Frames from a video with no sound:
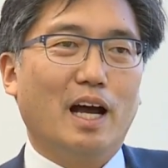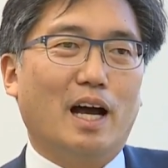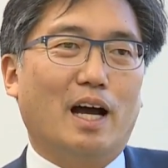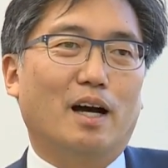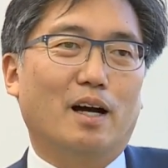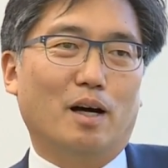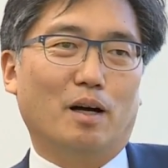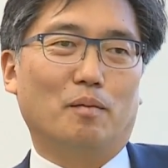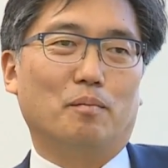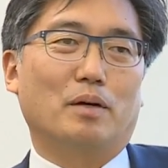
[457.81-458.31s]

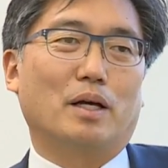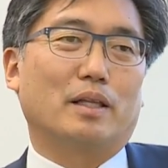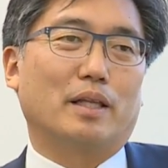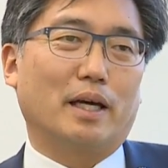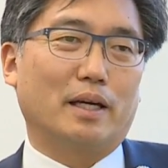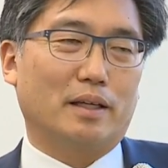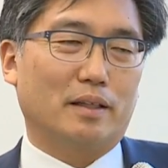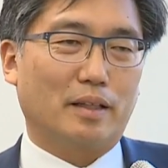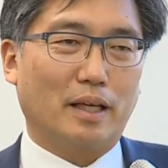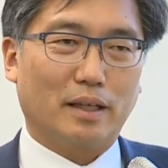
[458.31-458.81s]
Um,
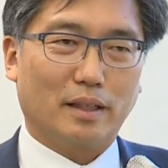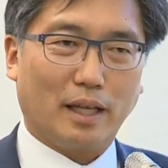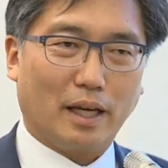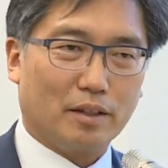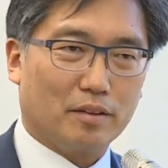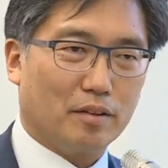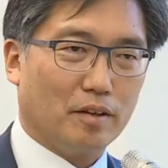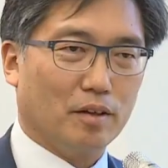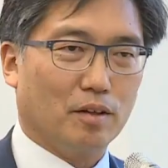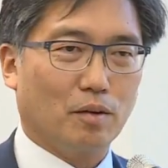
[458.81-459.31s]
they, they
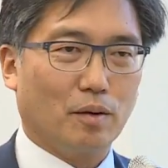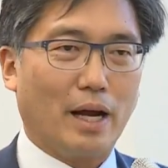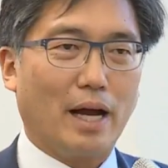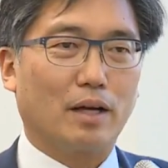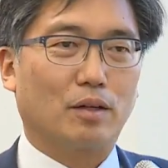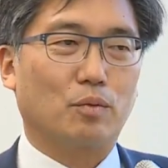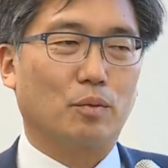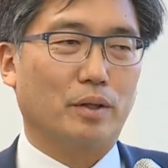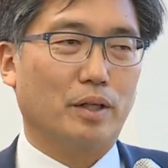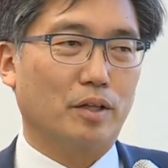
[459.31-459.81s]
like to
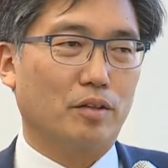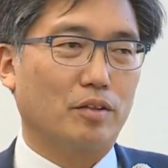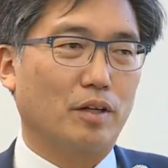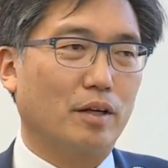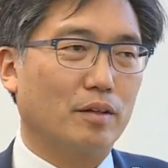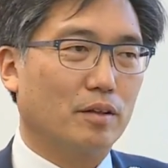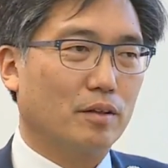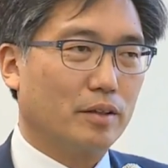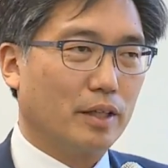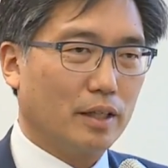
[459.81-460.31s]
interact with each
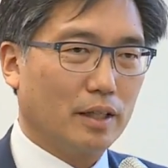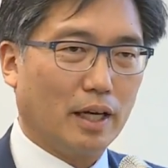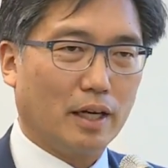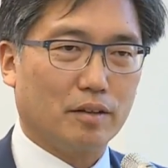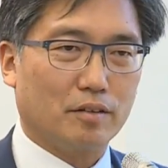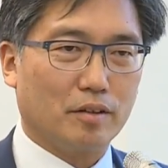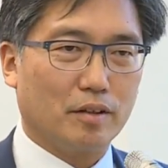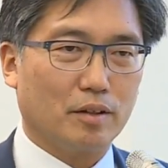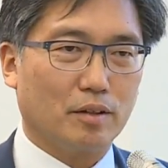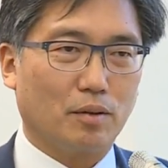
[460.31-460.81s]
other, they
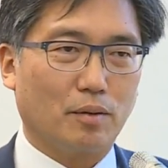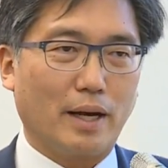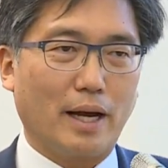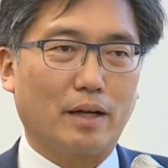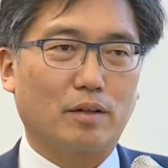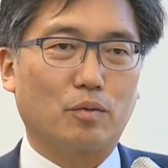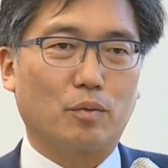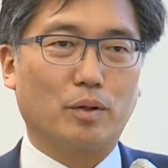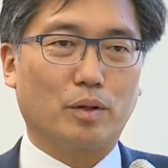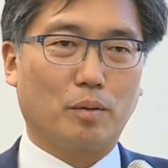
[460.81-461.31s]
like to
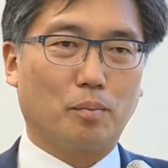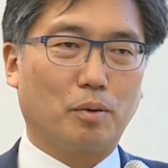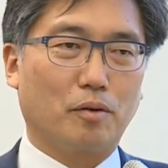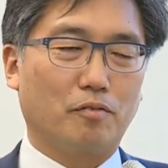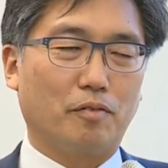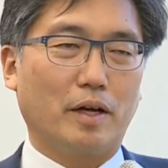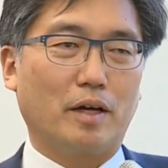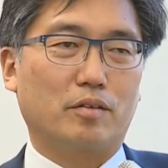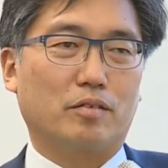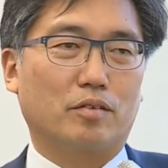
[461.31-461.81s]
interact with the
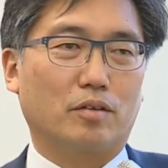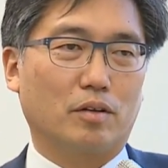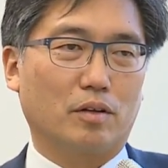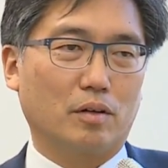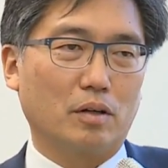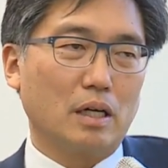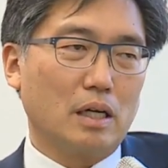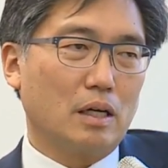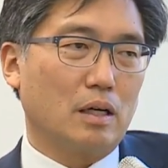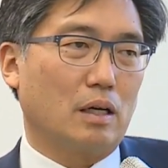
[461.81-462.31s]

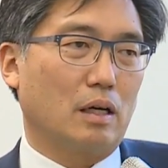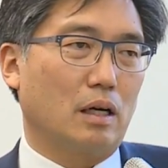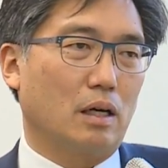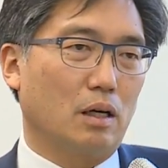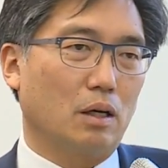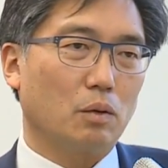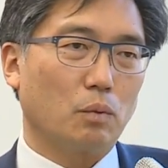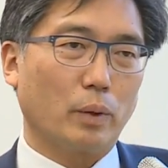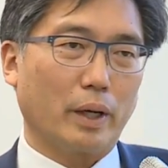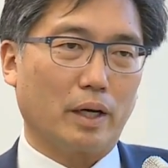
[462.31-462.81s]
professor
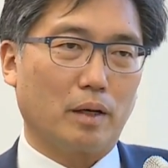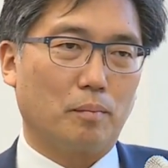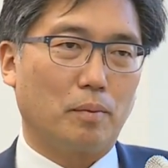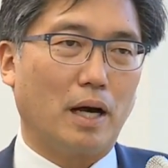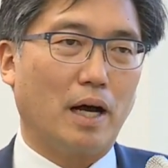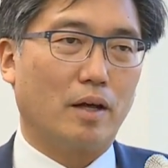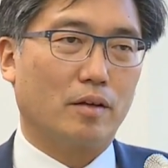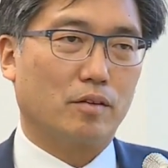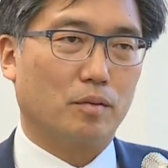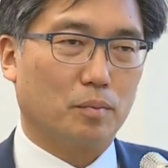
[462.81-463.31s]
uh, where
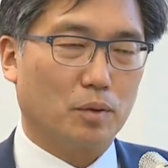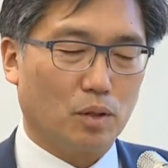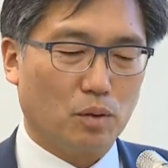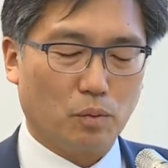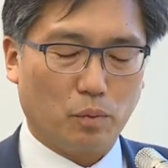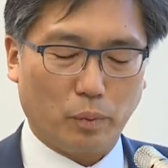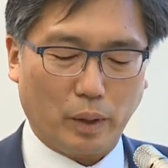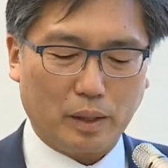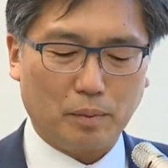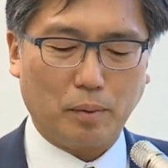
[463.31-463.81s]

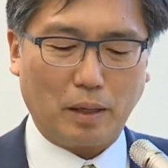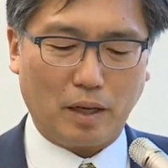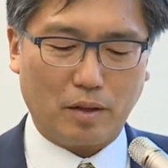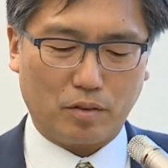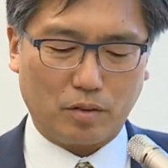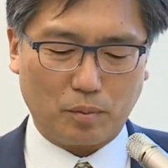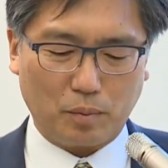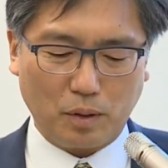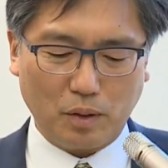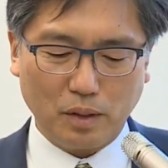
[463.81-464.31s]
possible, when
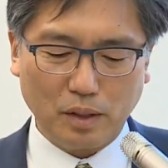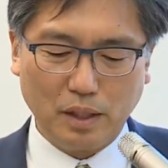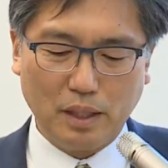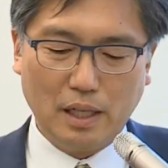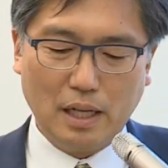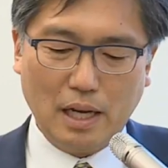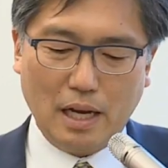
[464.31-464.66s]
possible.